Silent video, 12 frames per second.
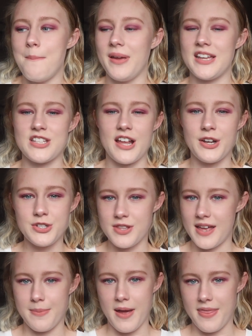because I don't do
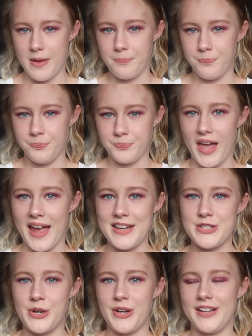that about them. I
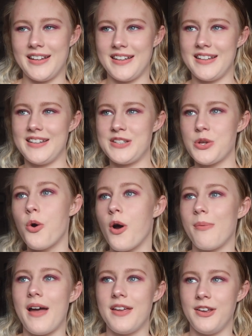don't
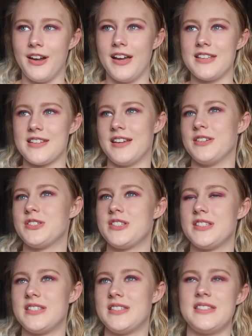talk about you guys. I don't
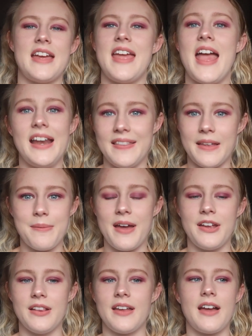say anything
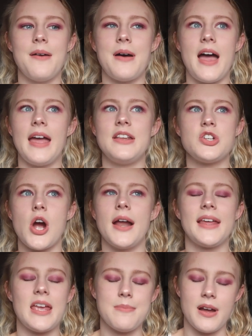about you. Like, I try
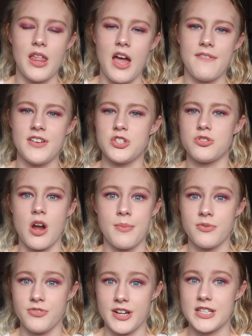to keep my life as
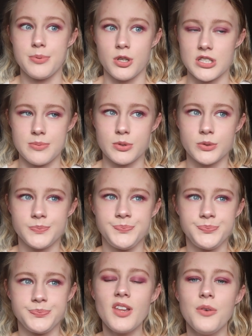drama free as possible.
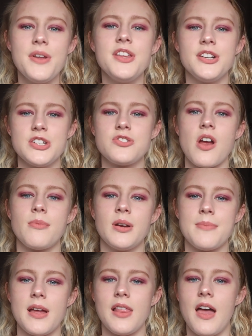When there is drama
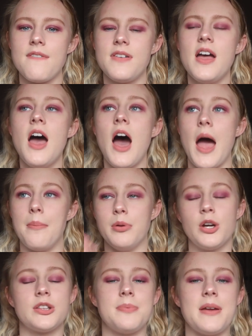in my life, I
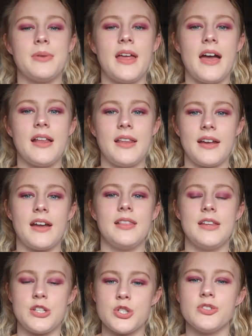block the people out. Like, I
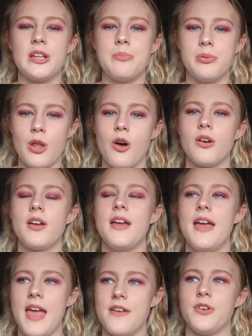literally block
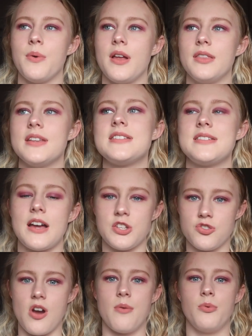everyone that
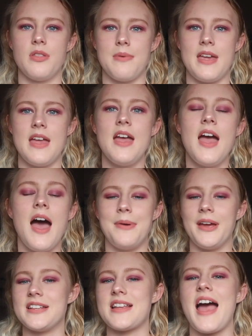starts drama with me
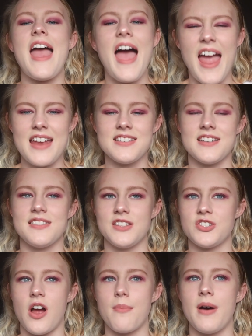because I hate
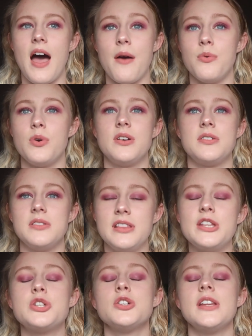the drama. I will
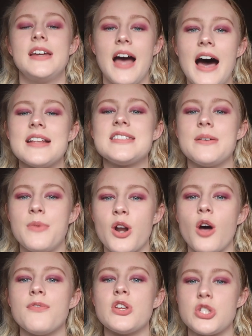literally cut someone
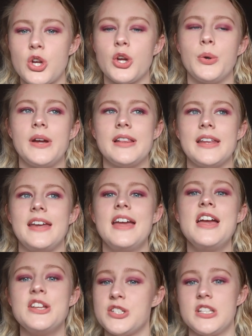off so quickly
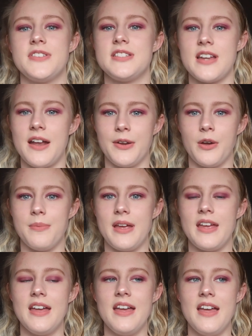just for starting on
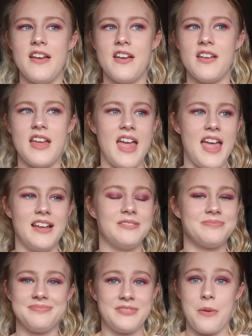me,
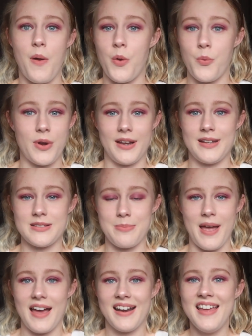no matter what it is
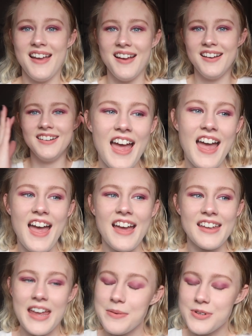about.
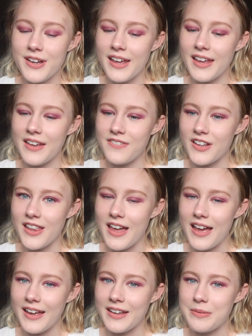Keep talking if you
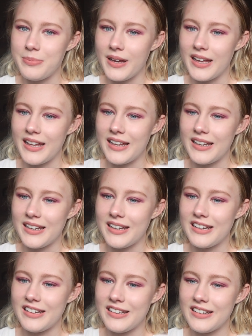like, but
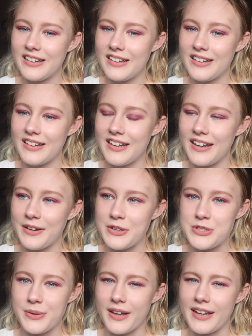you're
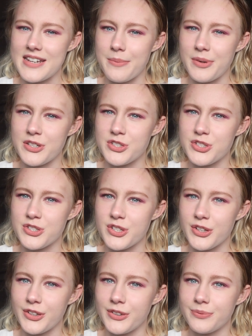not doing any damage. So